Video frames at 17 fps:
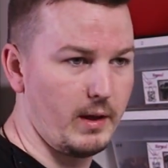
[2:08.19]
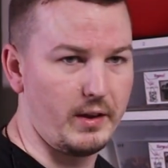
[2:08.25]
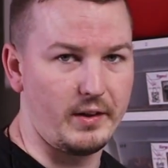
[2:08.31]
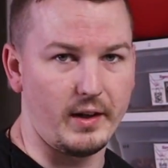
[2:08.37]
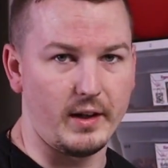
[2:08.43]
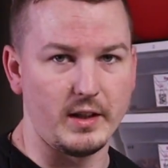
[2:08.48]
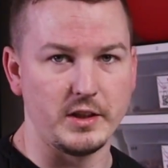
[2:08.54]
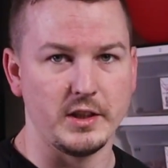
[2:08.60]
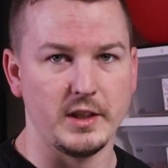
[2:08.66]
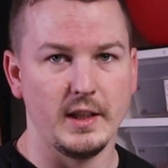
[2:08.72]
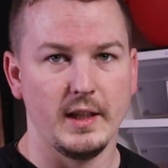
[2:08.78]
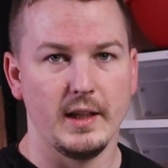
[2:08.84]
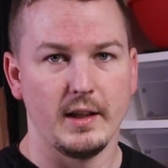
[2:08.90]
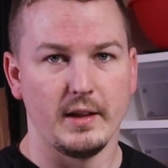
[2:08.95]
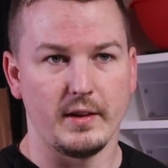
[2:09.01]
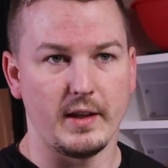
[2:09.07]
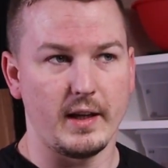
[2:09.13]
montage
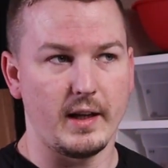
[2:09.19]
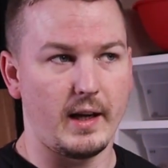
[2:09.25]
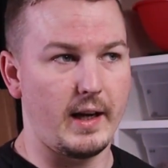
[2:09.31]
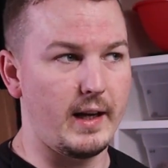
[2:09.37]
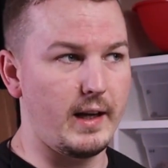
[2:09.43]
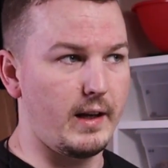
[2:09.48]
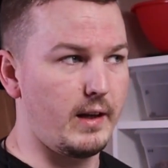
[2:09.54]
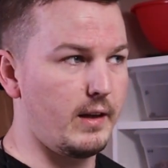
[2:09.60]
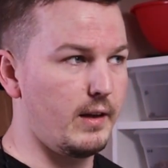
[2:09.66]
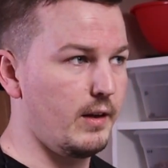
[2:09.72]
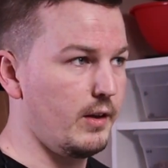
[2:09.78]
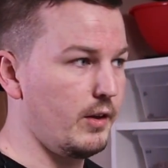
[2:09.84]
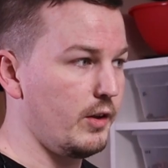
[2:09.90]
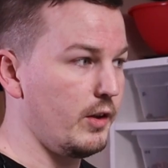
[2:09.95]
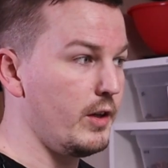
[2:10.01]
that I